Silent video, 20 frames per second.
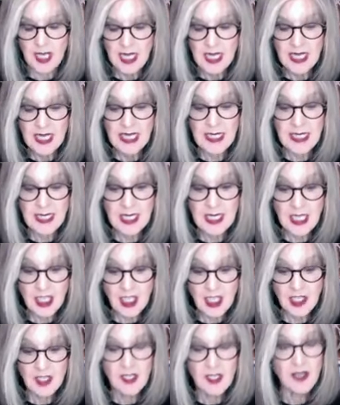He
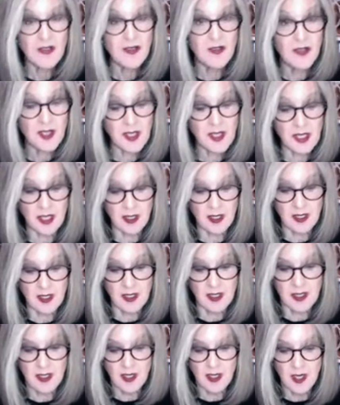teaches physics.
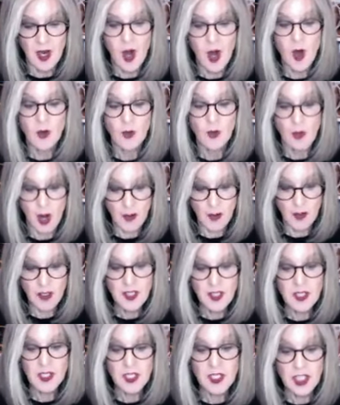Robert,
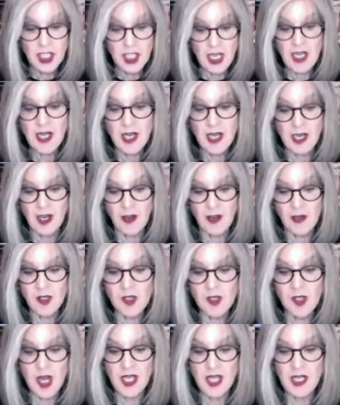Jean here is
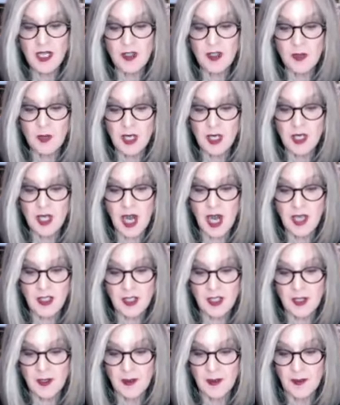studying to be a
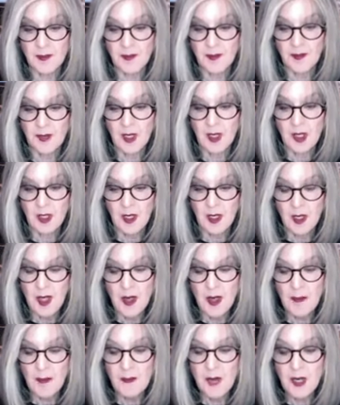doctor.
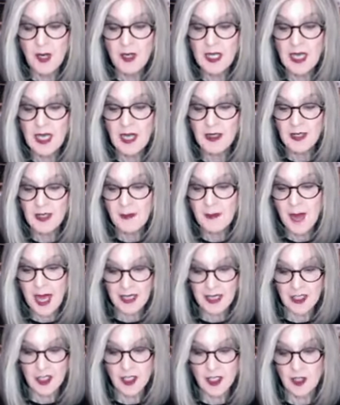Mary Ellen
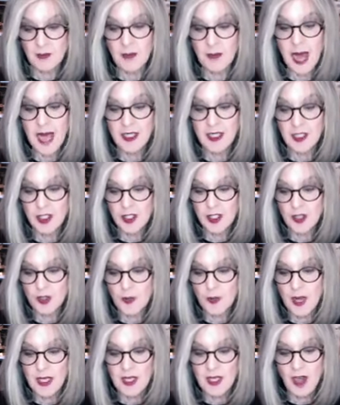managed to
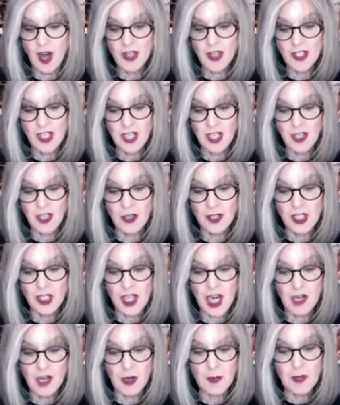make an Art Deco
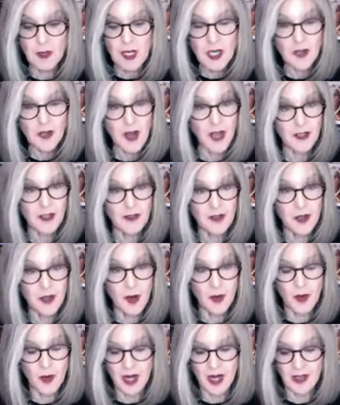chair appear out of
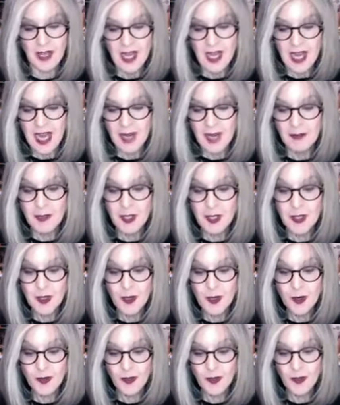nowhere and
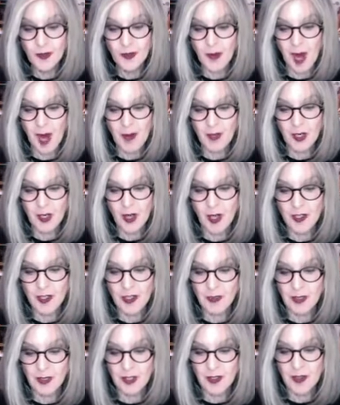maneuvered Robert
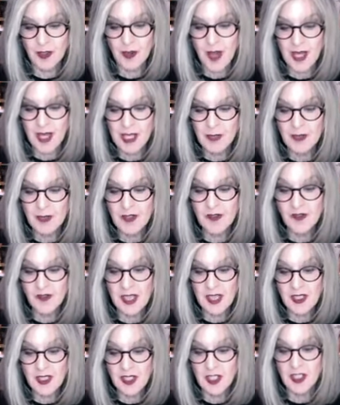onto it so that he was
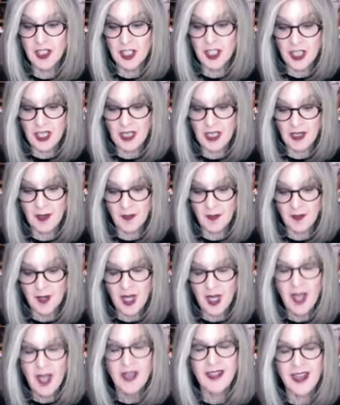facing Jean.
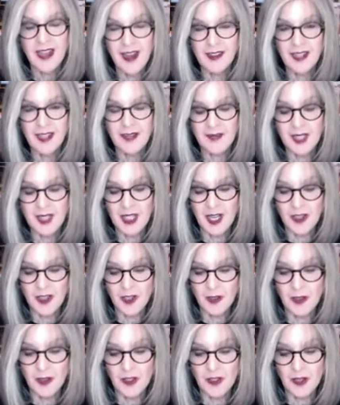Now let me get you
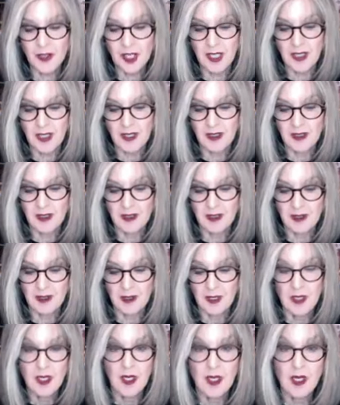a drink.
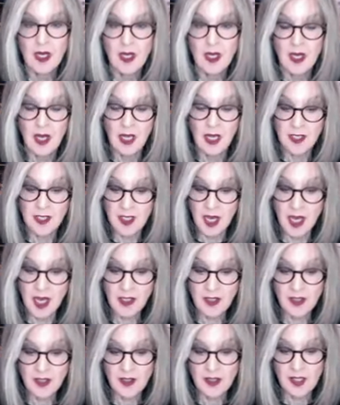A
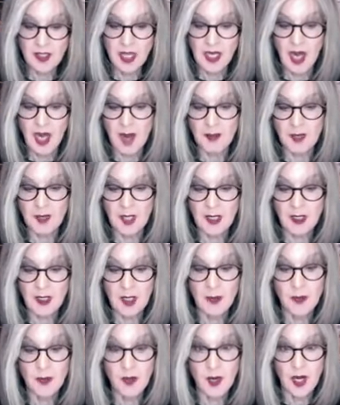doctor, said Oppie,
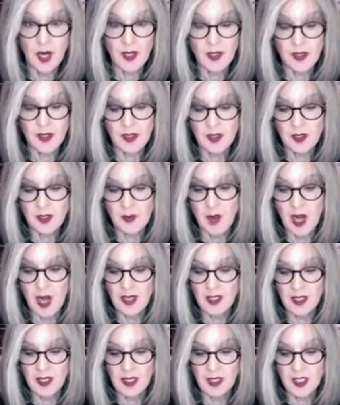impressed,
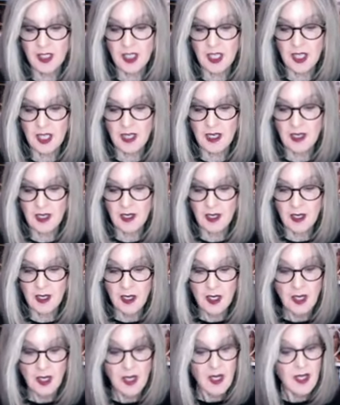smiling at Jean.
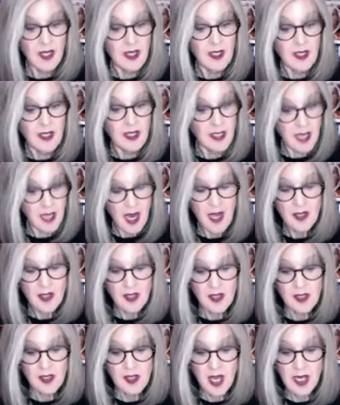Yes, a
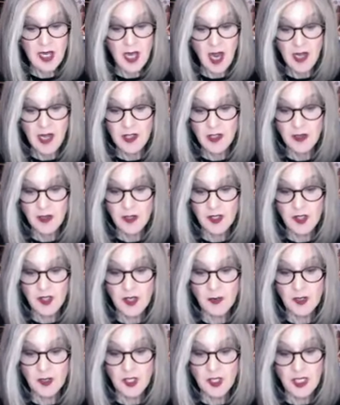psychiatrist in
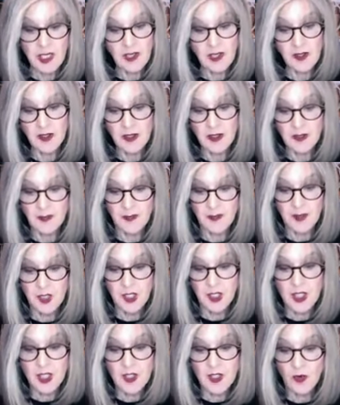particular.
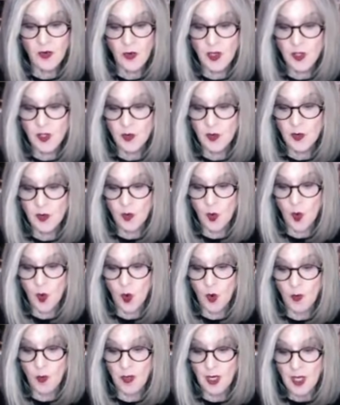Jean's voice was
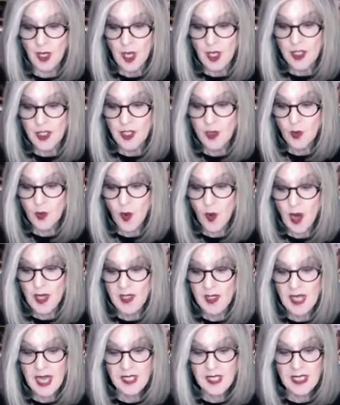warm. She was,
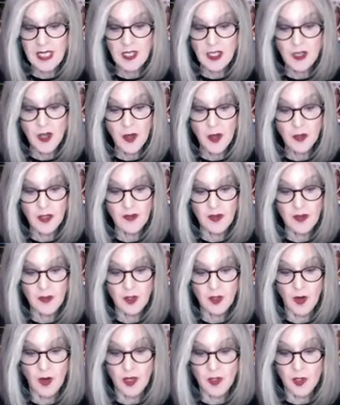as he'd noted from
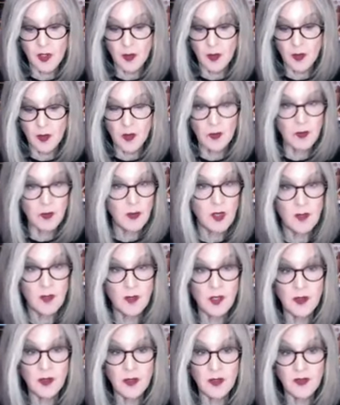across the room,
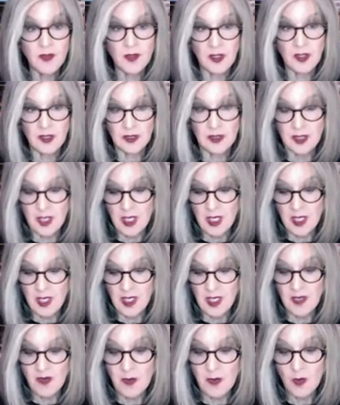beautiful,
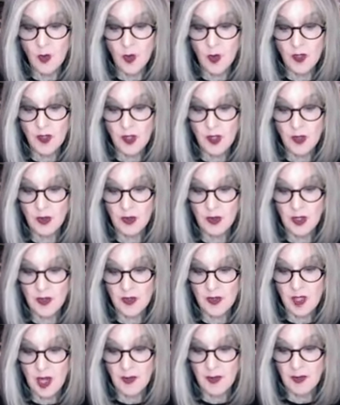even more so close
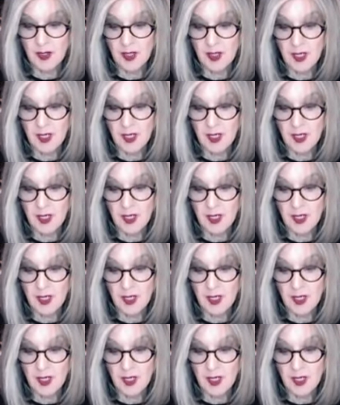up.